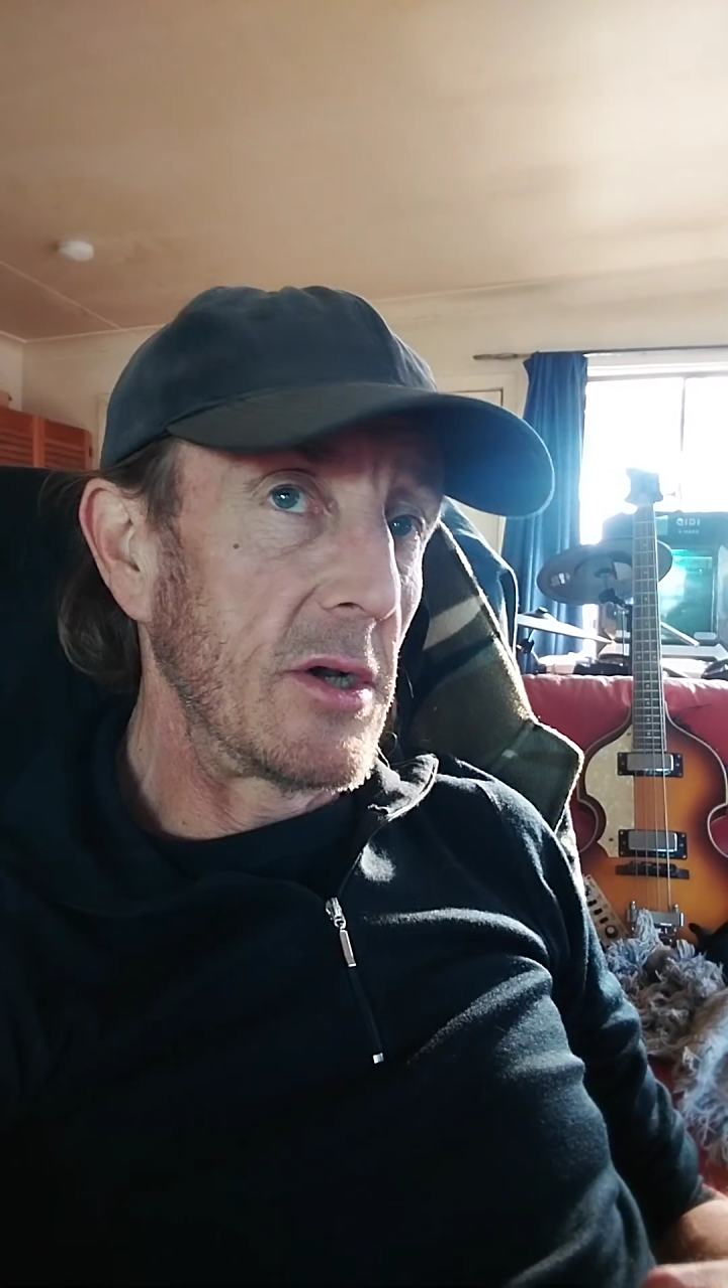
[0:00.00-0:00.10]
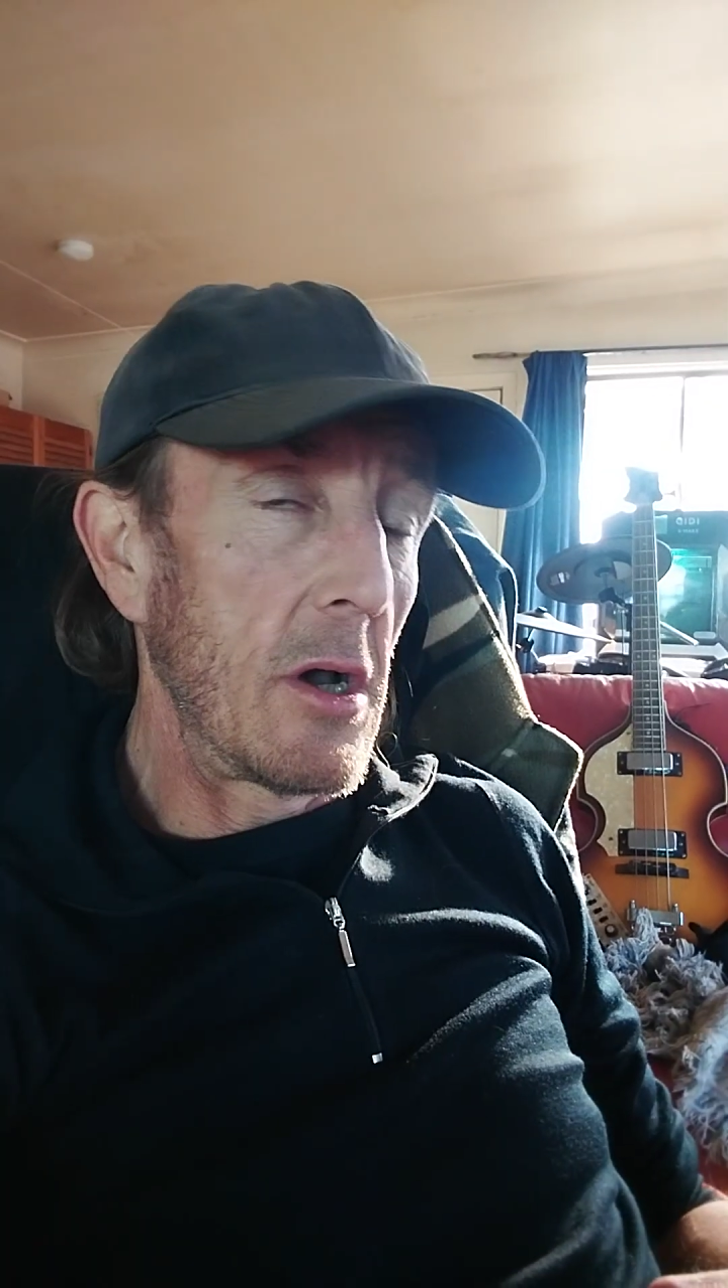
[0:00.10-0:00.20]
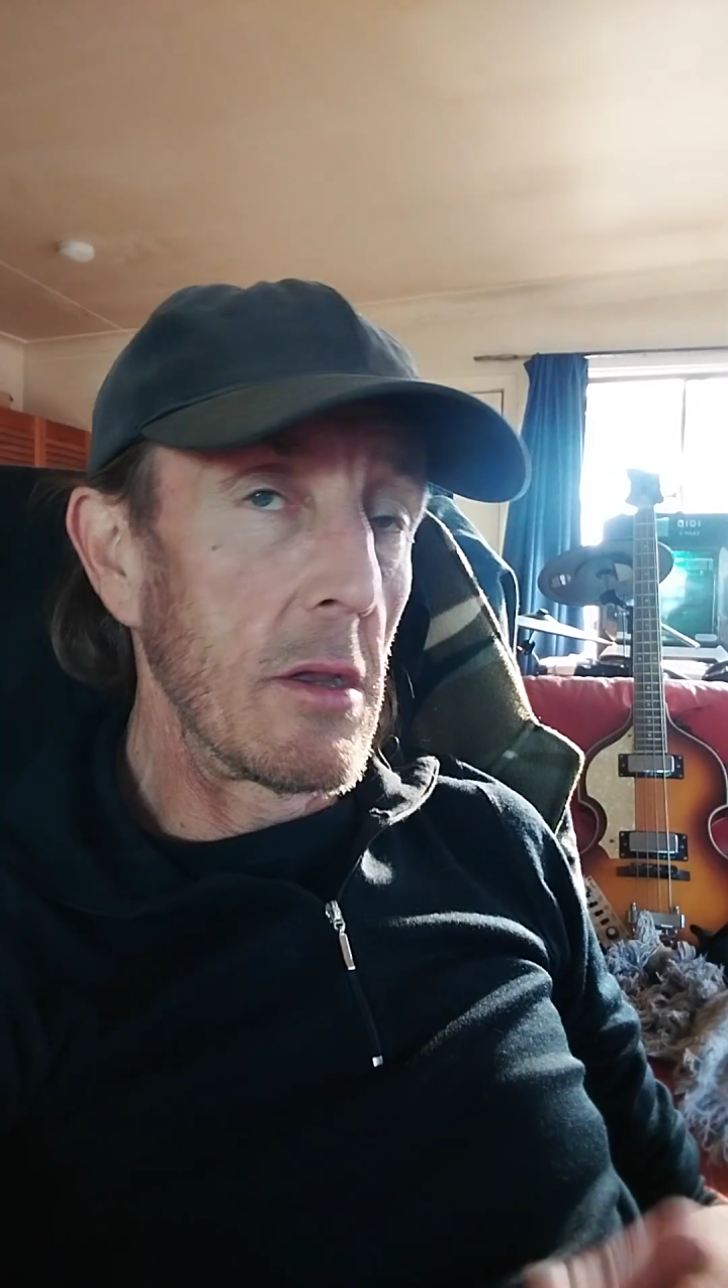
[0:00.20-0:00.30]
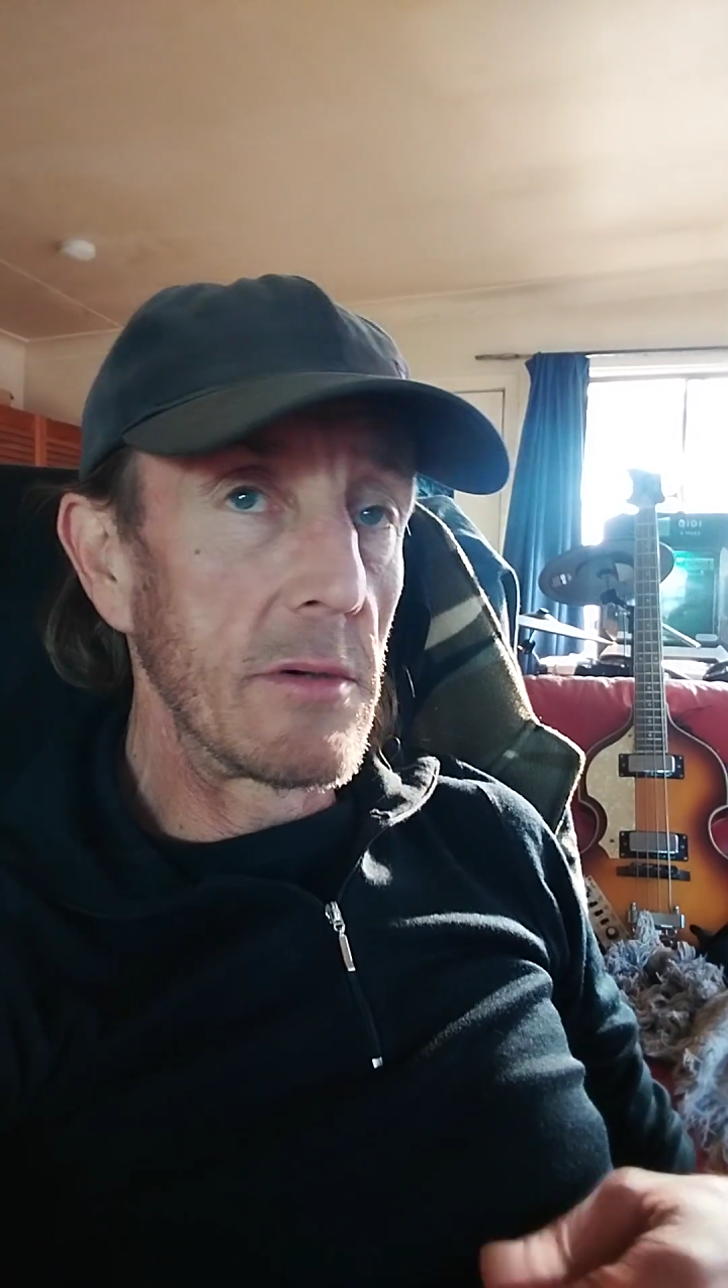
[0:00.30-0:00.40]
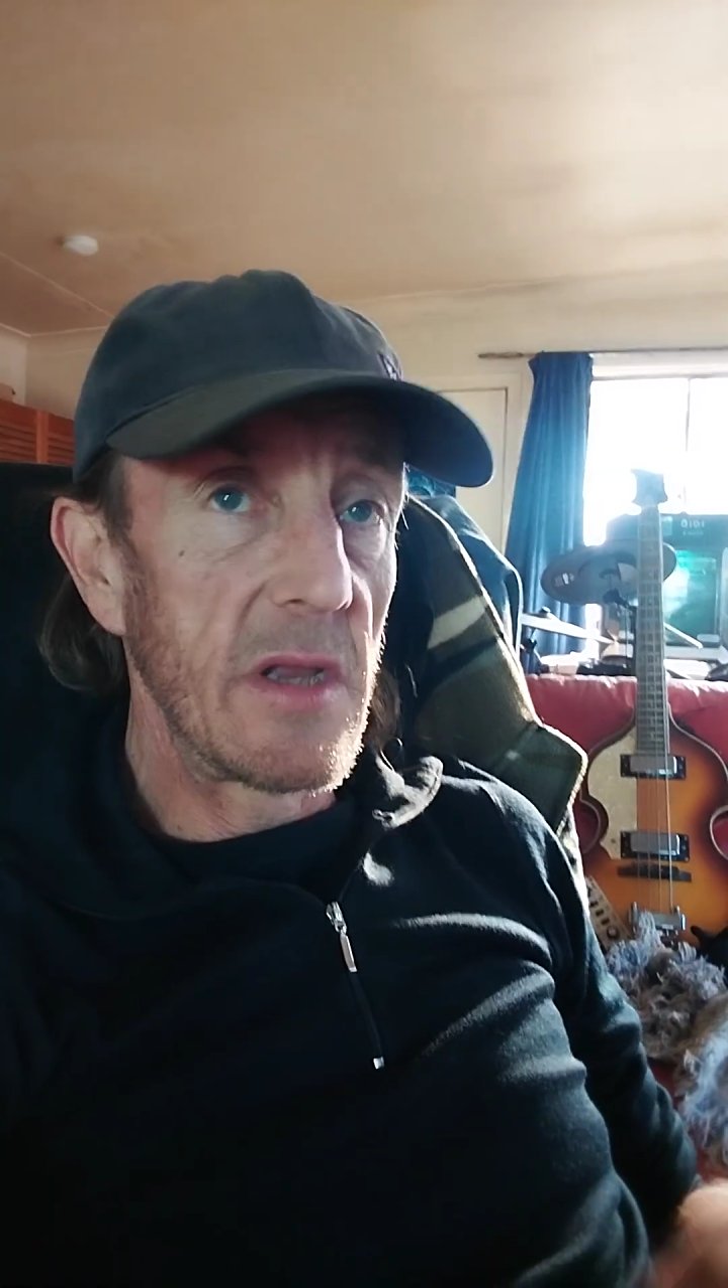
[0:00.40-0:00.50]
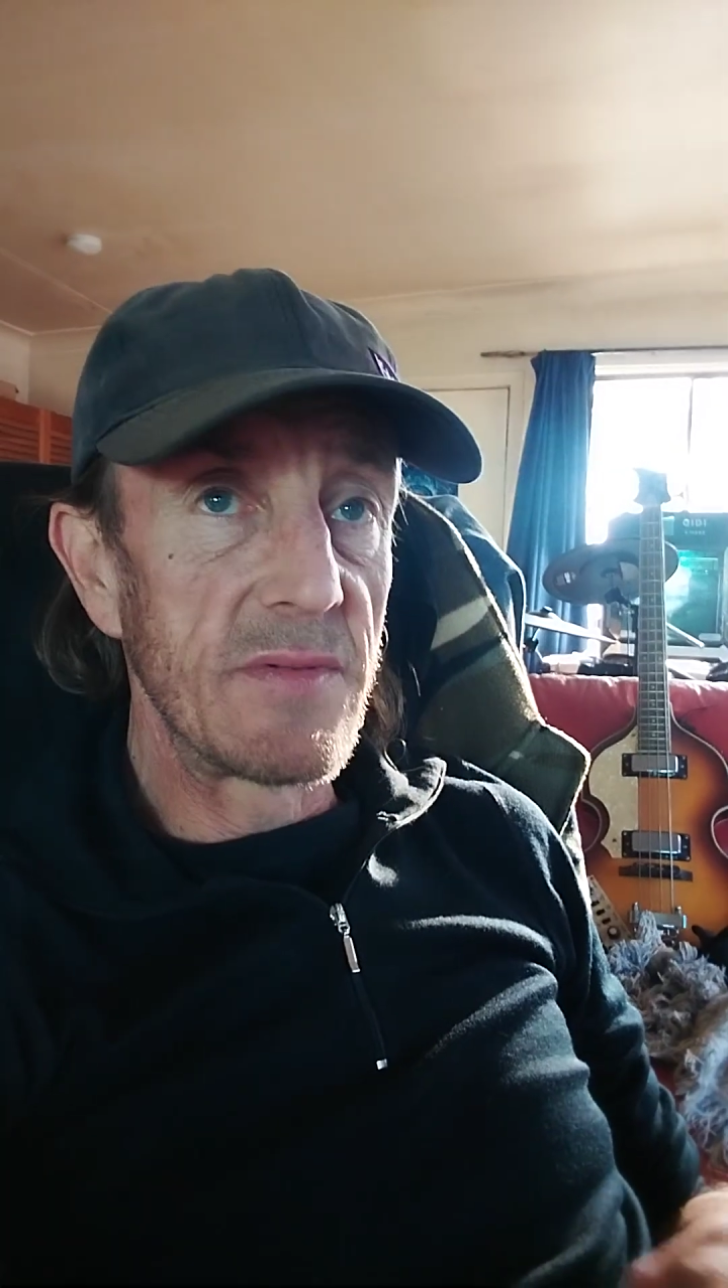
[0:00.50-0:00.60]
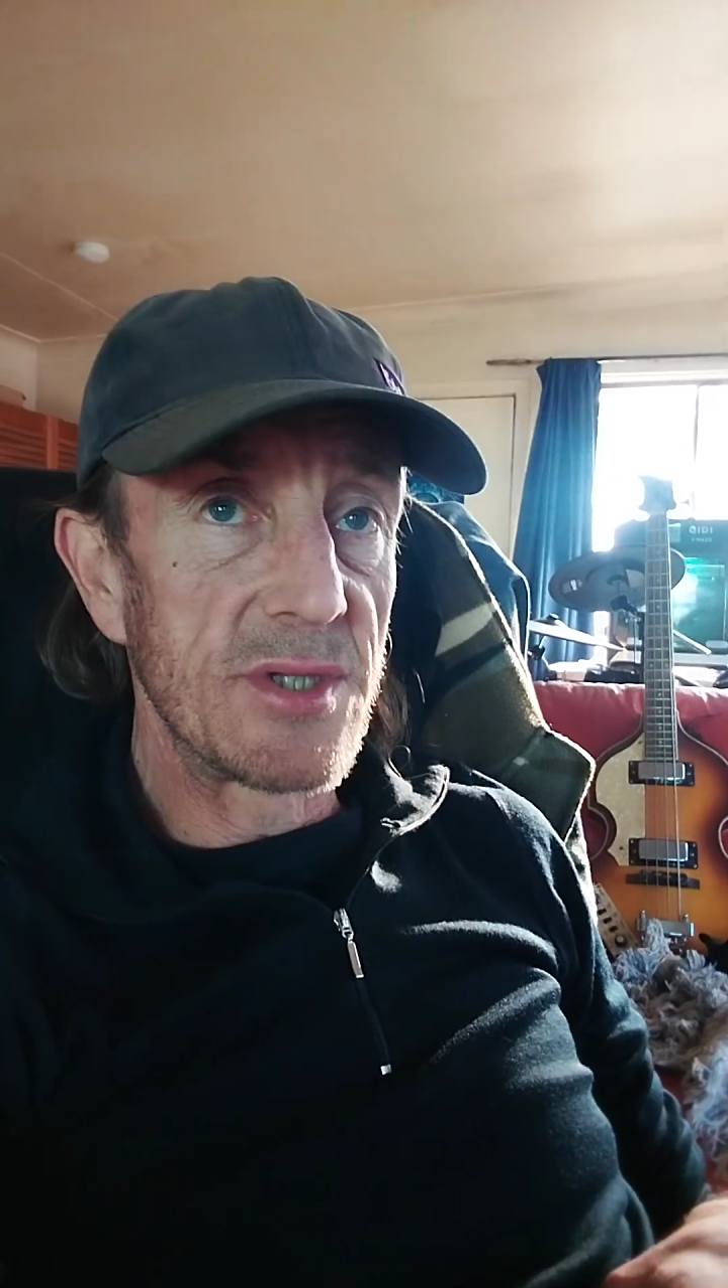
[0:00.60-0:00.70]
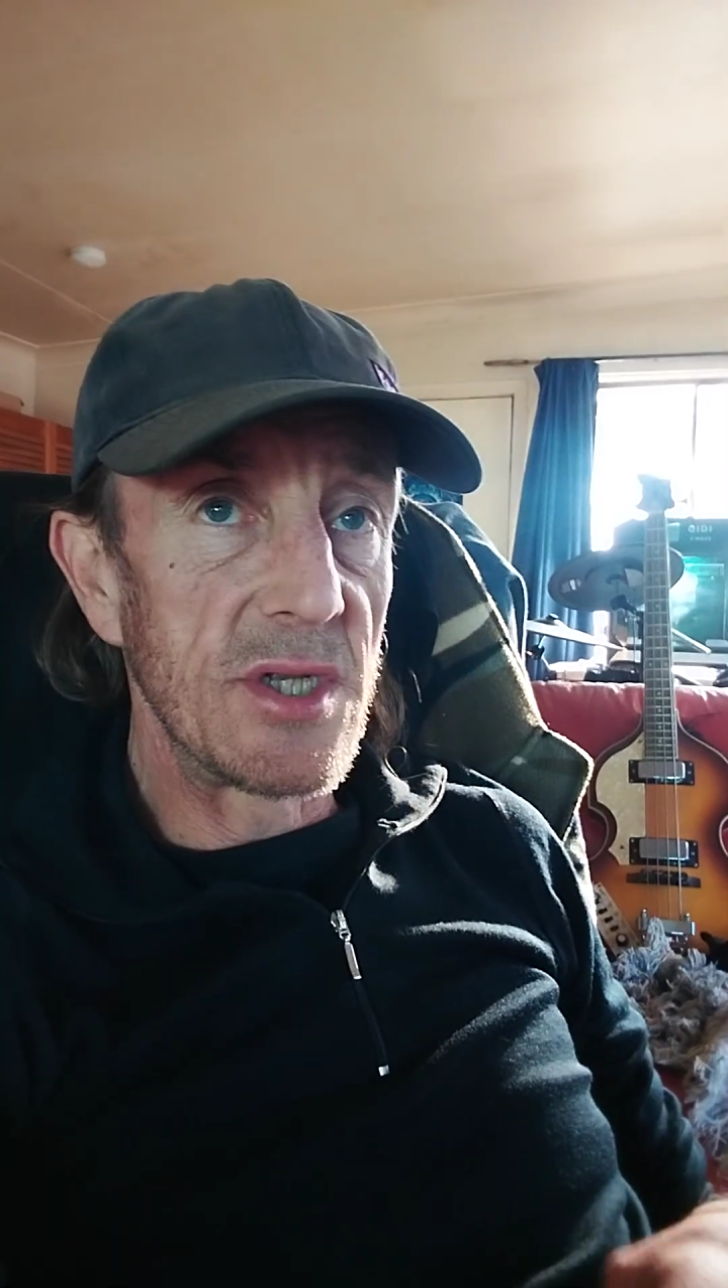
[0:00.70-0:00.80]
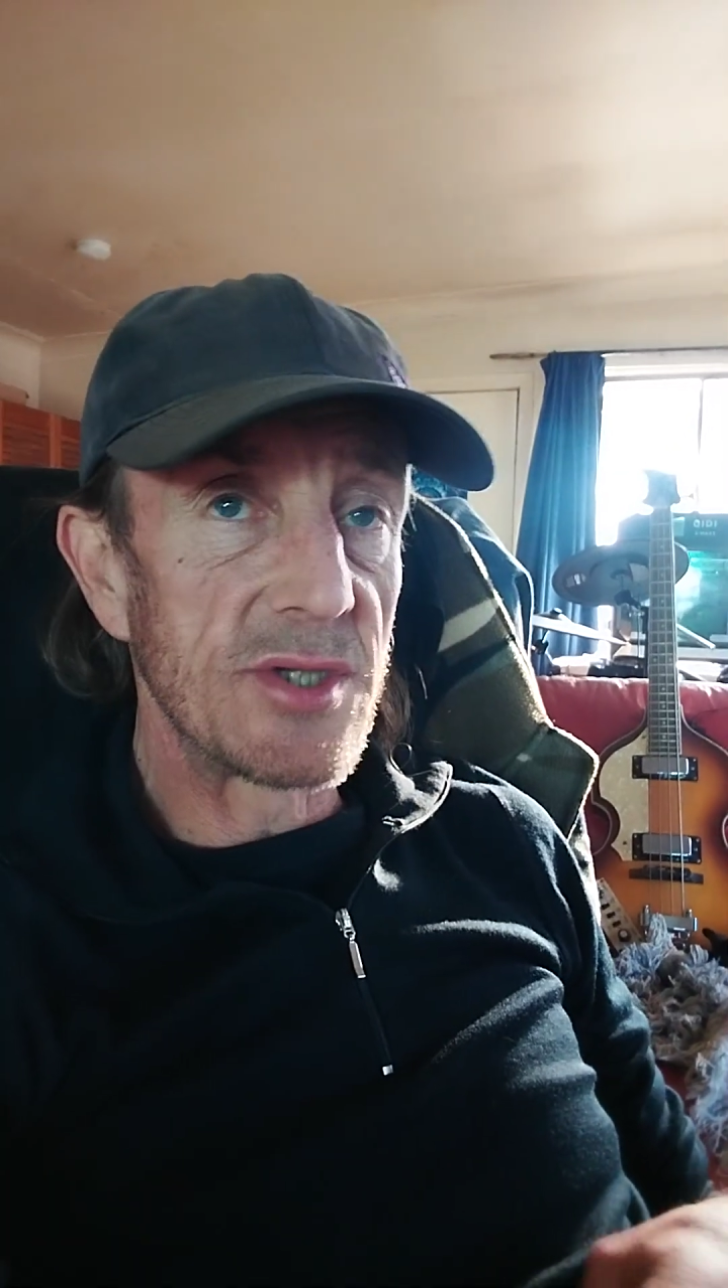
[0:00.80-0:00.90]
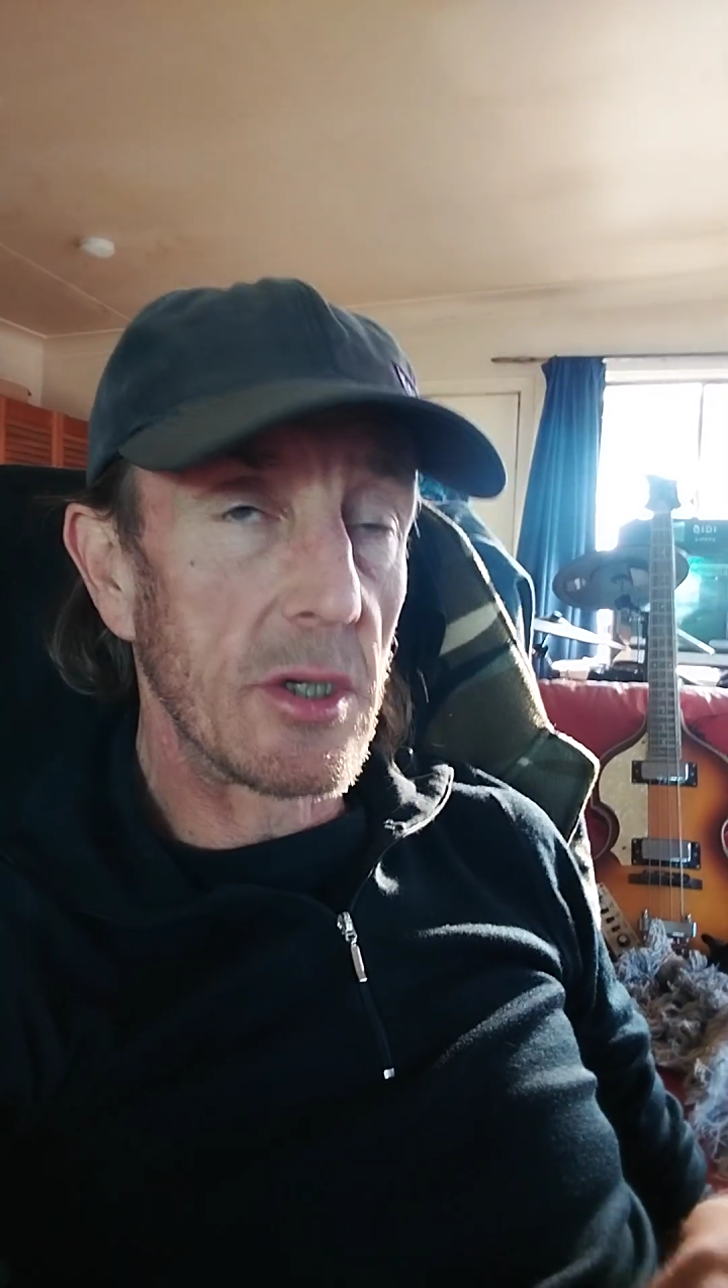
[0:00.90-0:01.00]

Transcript: Island ever since